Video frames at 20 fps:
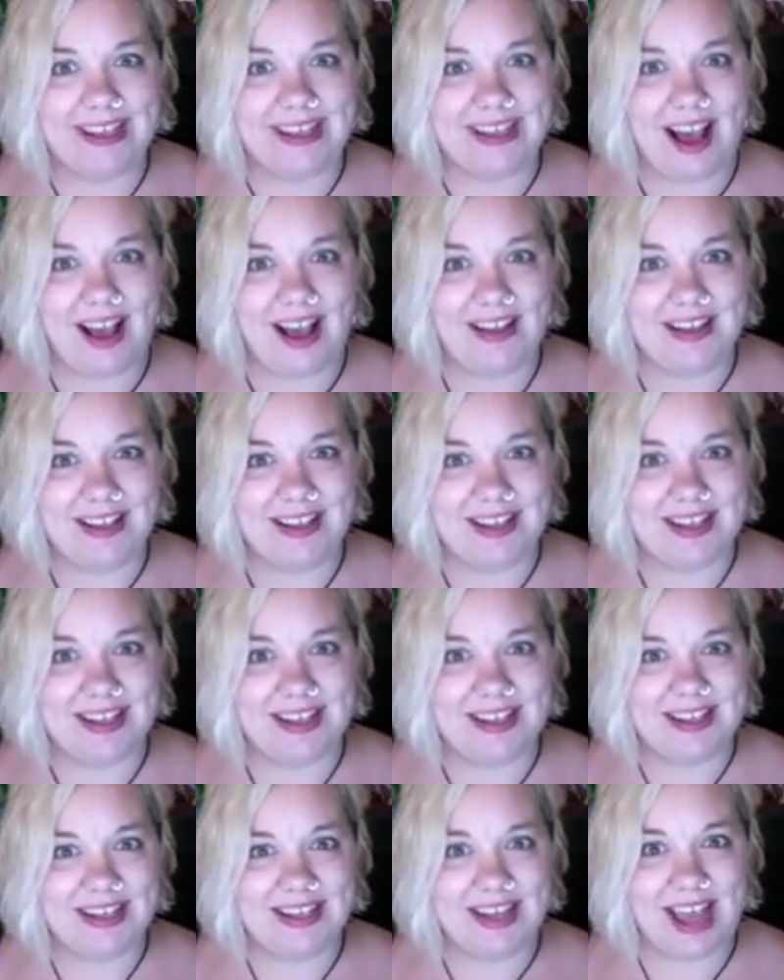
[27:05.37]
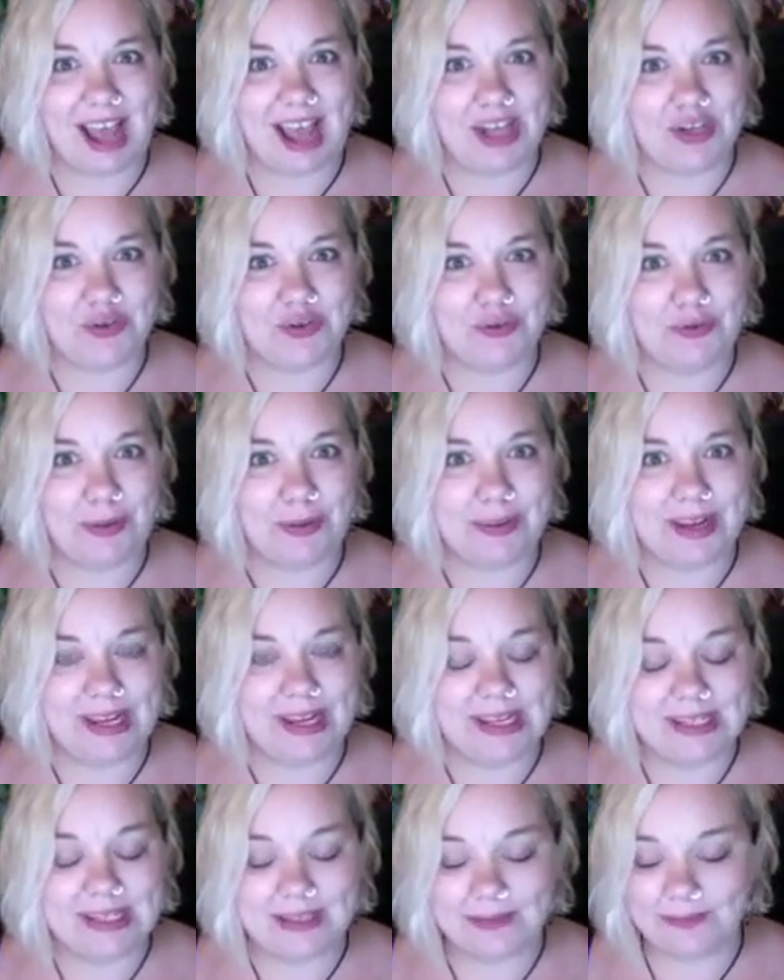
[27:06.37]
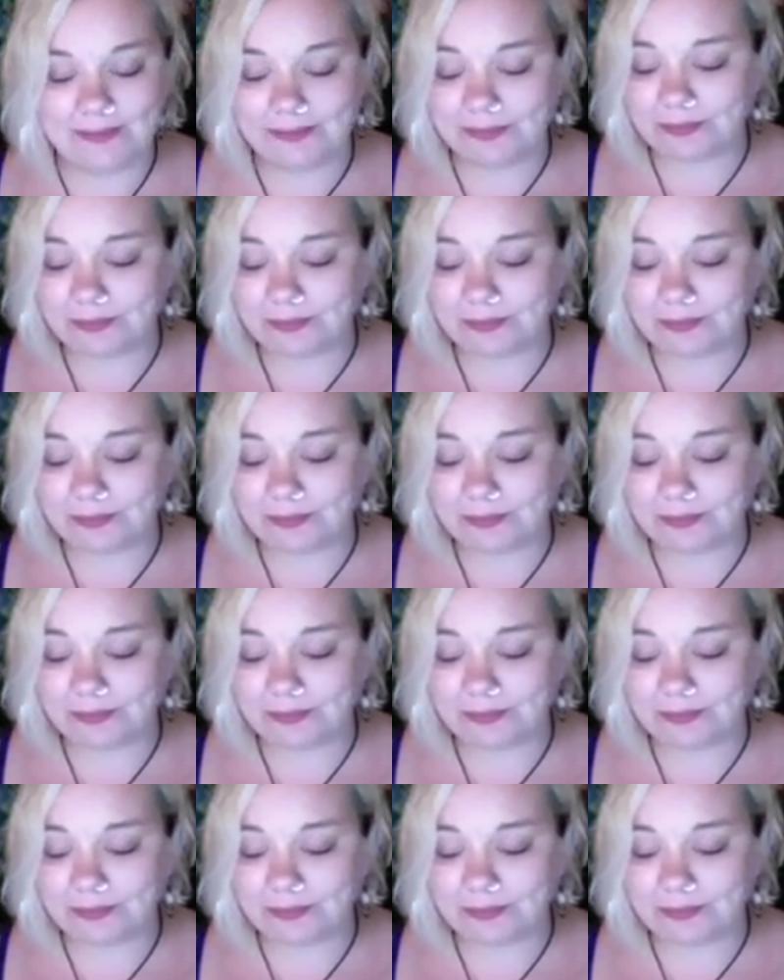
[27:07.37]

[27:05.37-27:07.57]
consciousness to natural remedies.